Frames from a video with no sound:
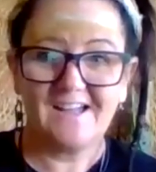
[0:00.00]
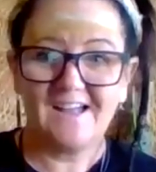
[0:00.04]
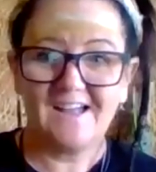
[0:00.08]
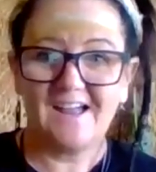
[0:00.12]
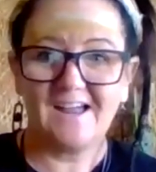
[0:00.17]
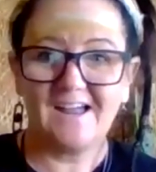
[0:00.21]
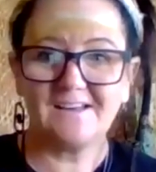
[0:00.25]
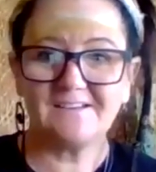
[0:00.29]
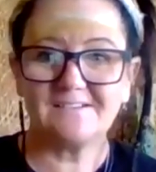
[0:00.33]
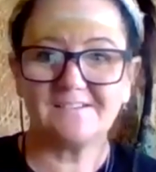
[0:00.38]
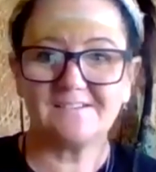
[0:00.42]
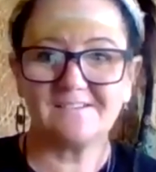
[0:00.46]

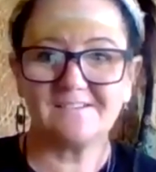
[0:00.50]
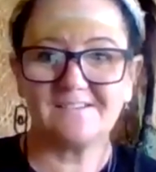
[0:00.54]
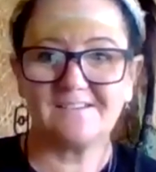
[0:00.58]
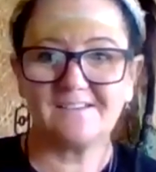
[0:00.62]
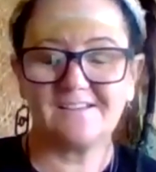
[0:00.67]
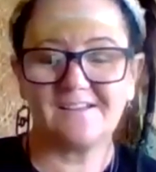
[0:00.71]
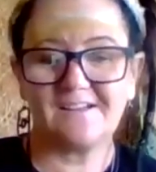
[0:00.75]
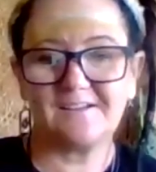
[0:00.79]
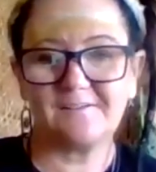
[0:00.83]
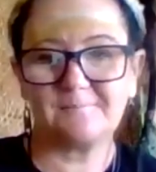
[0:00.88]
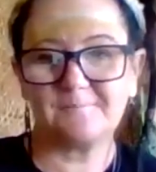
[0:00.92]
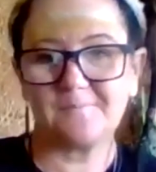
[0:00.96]
and
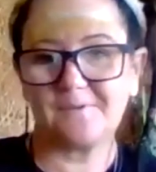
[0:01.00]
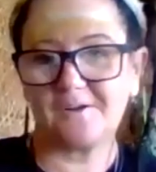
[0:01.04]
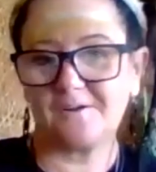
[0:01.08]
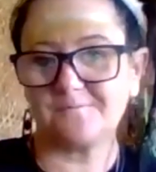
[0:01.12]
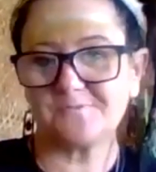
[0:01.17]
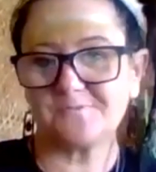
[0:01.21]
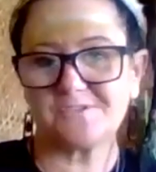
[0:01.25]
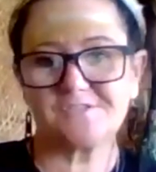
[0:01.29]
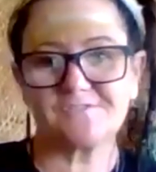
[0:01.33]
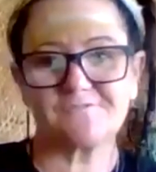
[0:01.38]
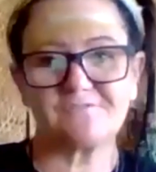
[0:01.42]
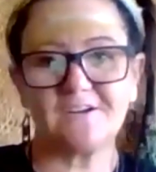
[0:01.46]
um I'm
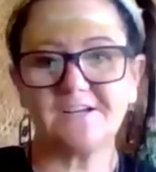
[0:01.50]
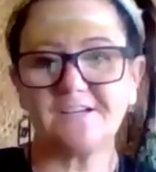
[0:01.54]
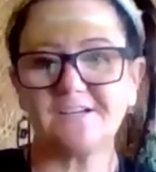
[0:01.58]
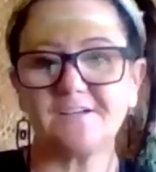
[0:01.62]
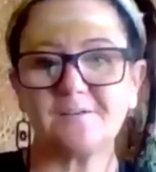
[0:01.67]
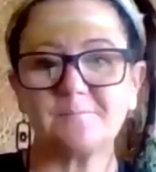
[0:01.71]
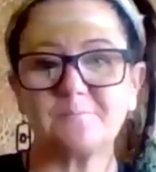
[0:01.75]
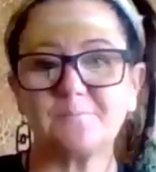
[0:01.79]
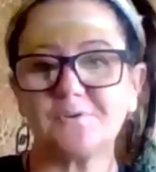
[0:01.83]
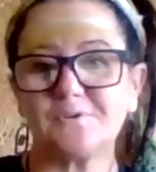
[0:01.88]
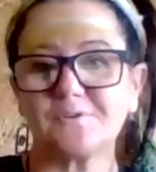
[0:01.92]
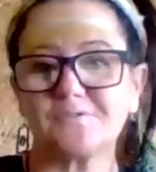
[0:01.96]
just reading
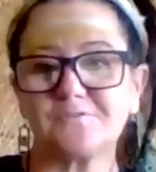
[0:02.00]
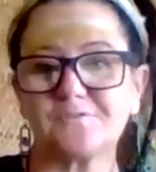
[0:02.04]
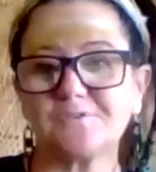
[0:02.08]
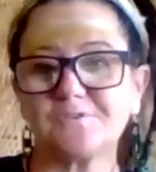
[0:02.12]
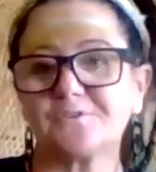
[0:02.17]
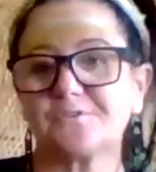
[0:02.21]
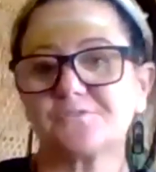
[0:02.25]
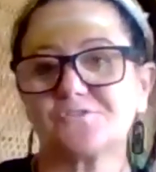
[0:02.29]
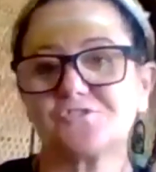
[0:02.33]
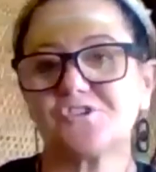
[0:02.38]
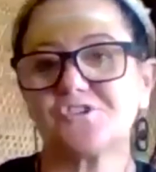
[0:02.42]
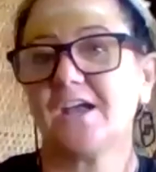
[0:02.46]
a beautiful
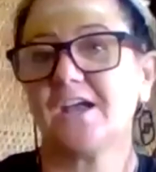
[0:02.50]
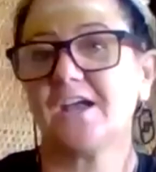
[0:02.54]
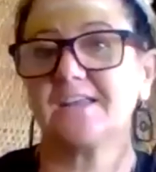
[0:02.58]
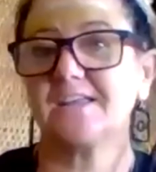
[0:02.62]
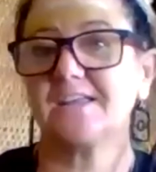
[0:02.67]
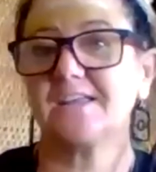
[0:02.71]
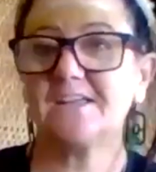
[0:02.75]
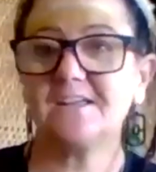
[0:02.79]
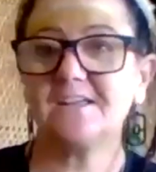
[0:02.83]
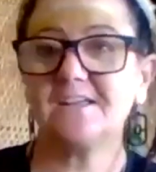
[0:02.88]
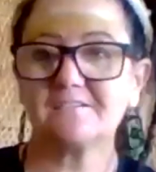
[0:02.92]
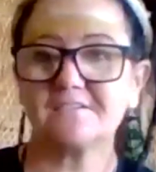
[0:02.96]
little chat
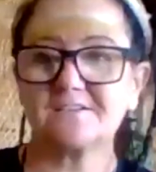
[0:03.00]
here.